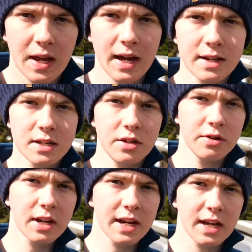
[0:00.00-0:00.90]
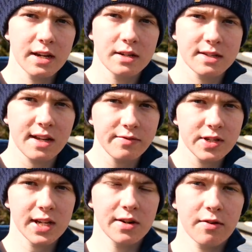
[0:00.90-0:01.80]
and you can get it in
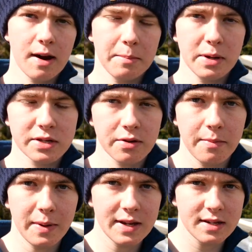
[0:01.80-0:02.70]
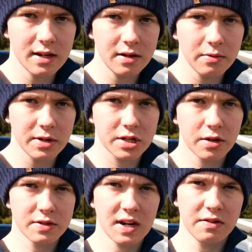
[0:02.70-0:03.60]
17 gram per square metre, which
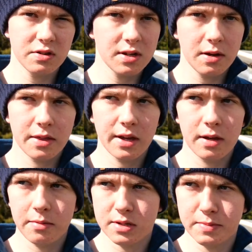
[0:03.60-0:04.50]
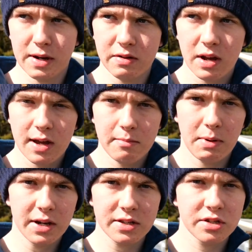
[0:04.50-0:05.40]
goes down to, I think it was about
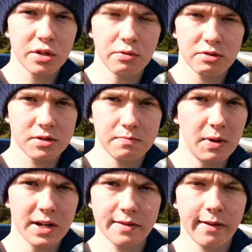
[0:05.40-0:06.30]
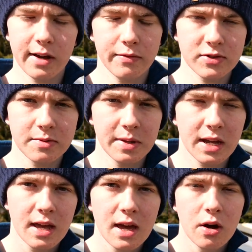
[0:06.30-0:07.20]
-2 or -5 or
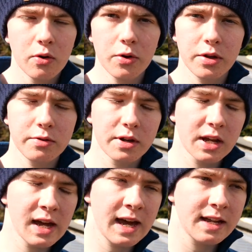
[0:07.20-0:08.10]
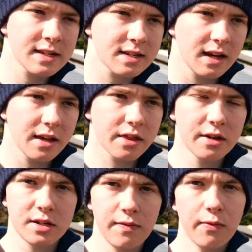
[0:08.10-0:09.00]
something, or you can get
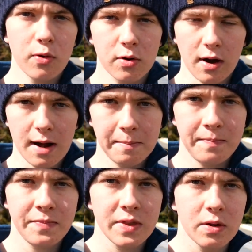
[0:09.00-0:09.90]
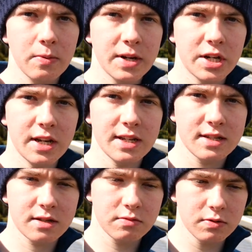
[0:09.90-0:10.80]
34 gram, which
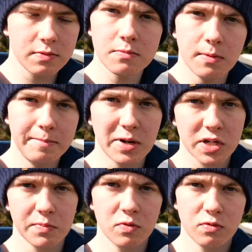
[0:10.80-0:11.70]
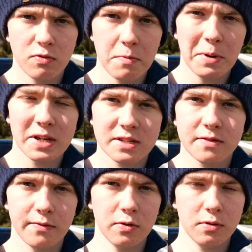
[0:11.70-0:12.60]
is much more
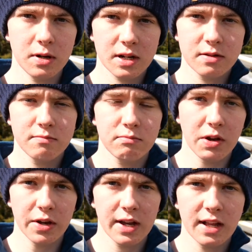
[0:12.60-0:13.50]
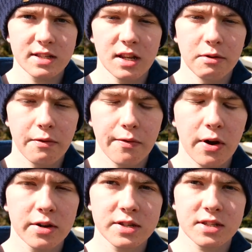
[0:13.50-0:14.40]
robust for going against lower
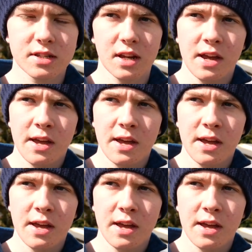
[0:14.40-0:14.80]
frosts.